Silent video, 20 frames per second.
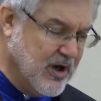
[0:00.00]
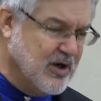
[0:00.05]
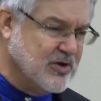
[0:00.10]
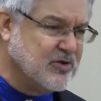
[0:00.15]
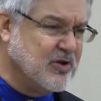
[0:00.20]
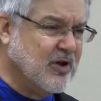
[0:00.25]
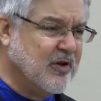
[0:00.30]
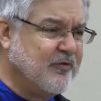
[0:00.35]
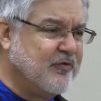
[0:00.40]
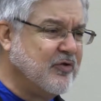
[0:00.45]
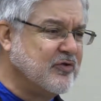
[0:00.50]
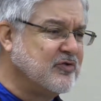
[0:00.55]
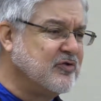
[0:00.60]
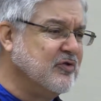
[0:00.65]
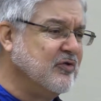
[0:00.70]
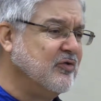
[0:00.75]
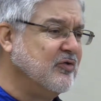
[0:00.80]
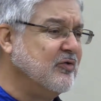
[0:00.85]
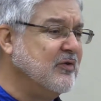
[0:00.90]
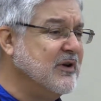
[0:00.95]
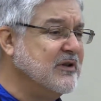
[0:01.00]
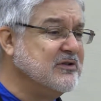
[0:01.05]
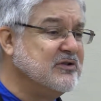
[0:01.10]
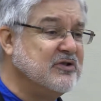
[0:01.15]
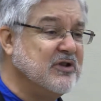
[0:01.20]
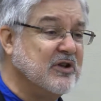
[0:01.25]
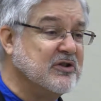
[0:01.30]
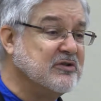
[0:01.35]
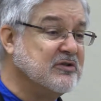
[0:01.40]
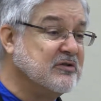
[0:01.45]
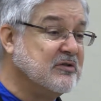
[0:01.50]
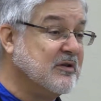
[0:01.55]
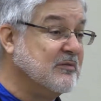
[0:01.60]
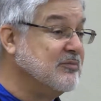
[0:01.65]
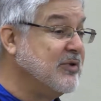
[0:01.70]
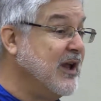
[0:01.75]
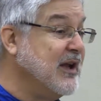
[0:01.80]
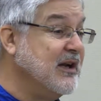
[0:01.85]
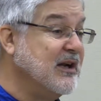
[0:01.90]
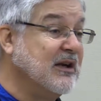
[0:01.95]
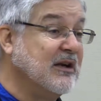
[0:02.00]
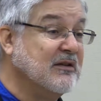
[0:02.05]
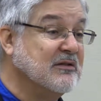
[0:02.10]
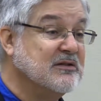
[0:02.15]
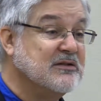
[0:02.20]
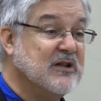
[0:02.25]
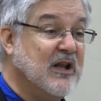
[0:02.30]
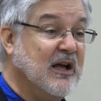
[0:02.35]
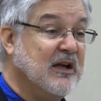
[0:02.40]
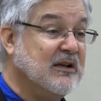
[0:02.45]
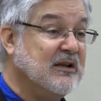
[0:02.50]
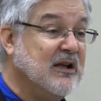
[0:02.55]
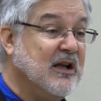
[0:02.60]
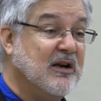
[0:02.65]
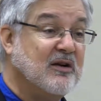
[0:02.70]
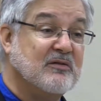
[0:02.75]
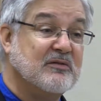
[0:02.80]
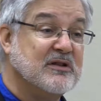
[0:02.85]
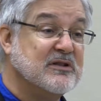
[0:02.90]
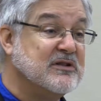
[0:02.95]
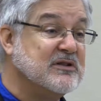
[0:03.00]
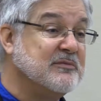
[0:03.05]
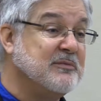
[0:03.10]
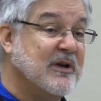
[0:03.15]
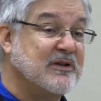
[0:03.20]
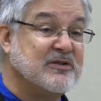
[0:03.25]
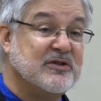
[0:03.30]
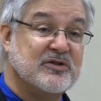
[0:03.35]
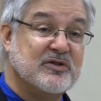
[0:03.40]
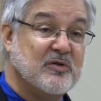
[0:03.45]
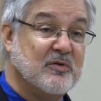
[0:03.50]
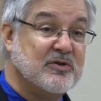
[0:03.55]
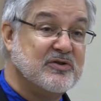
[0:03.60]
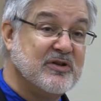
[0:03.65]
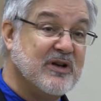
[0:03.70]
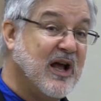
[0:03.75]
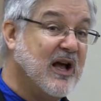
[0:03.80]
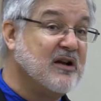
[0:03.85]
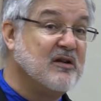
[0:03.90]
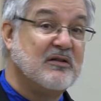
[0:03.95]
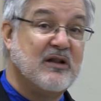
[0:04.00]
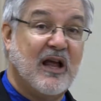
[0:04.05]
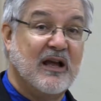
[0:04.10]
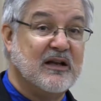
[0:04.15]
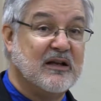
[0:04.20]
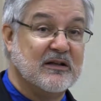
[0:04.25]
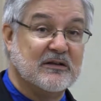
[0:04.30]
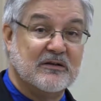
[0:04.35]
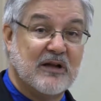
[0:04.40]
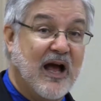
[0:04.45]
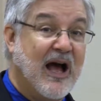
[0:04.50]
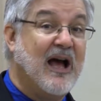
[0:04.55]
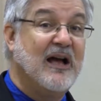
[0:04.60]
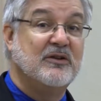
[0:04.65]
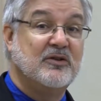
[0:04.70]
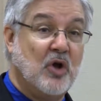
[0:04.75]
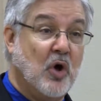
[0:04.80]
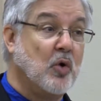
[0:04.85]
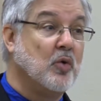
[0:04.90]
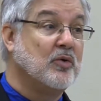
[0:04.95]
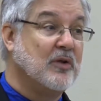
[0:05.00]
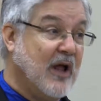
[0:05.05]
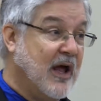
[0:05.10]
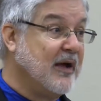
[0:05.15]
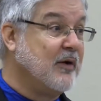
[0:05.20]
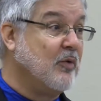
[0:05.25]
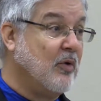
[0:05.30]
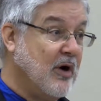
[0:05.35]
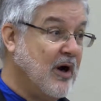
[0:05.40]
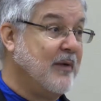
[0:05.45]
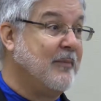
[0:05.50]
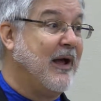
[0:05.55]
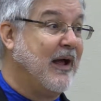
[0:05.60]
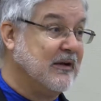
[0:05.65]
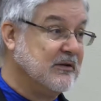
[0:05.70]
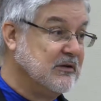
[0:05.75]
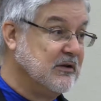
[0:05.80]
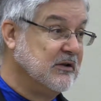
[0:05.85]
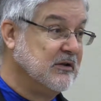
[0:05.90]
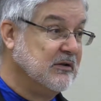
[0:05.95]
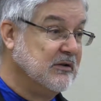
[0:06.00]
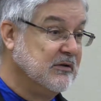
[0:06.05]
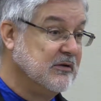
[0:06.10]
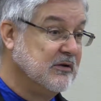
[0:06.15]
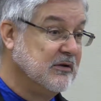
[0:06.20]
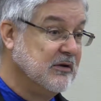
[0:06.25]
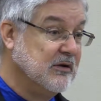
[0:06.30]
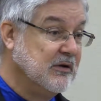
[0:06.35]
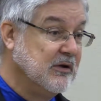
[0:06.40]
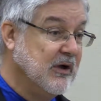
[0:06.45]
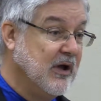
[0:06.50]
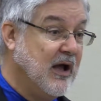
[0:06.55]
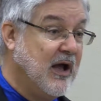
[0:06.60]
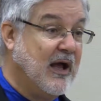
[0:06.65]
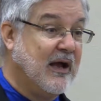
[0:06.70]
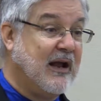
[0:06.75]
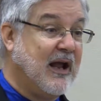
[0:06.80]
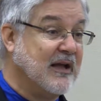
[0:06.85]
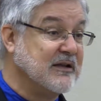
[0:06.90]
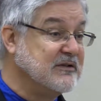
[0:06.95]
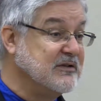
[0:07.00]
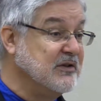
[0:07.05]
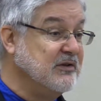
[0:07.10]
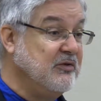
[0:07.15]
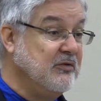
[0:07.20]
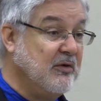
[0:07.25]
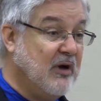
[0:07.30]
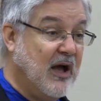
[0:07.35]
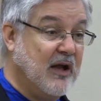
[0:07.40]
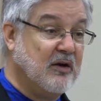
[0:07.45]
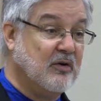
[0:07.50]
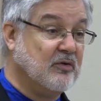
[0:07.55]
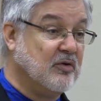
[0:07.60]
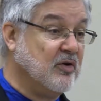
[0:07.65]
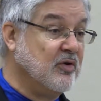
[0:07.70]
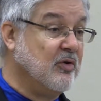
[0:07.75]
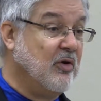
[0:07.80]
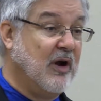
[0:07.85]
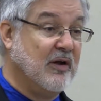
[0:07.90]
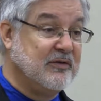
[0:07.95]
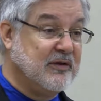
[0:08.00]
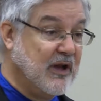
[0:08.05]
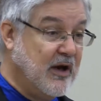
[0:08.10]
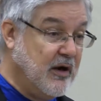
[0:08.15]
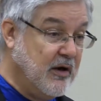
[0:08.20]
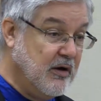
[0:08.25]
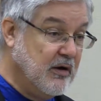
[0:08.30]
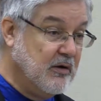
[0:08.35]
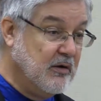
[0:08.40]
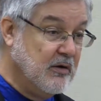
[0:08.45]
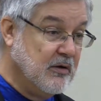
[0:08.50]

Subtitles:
So the first two is just complaining. It's like, you know, this is my situation. I don't like it. I don't like where I'm at. I can't see you. I don't know you're out there.